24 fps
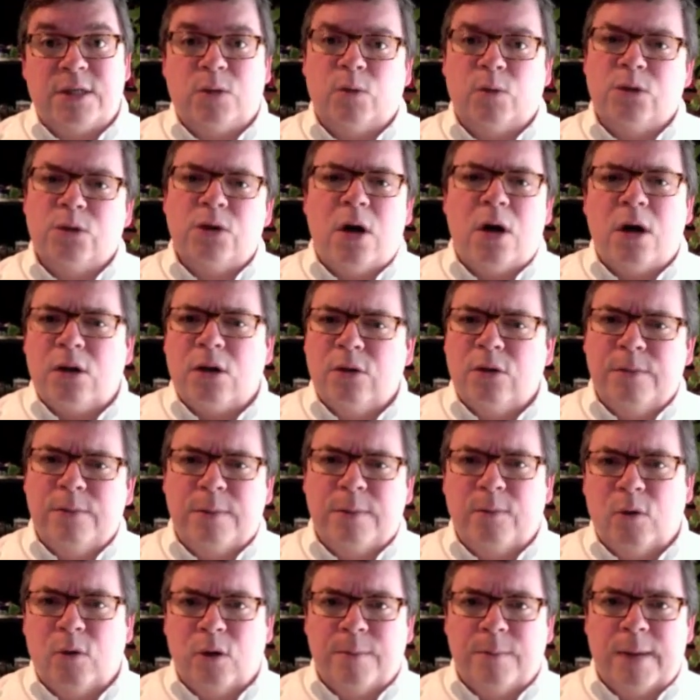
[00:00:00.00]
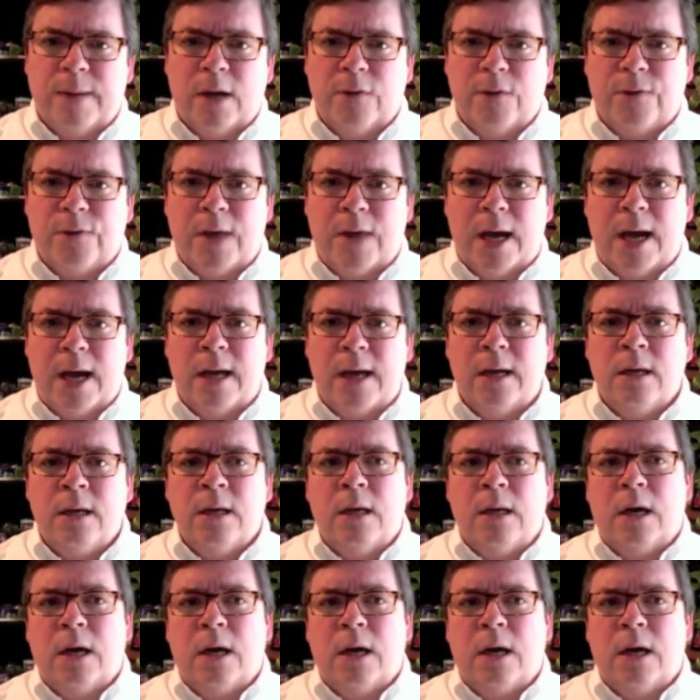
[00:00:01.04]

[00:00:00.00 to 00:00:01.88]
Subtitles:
We'll talk a little bit more about that